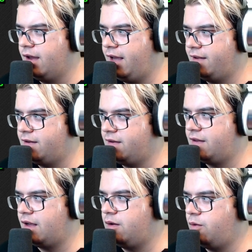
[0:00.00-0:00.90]
aces
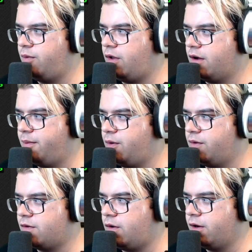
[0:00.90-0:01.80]
that don't block
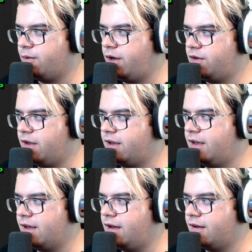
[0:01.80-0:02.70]
opponents' calling range, like
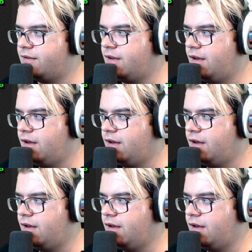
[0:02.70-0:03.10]
King X.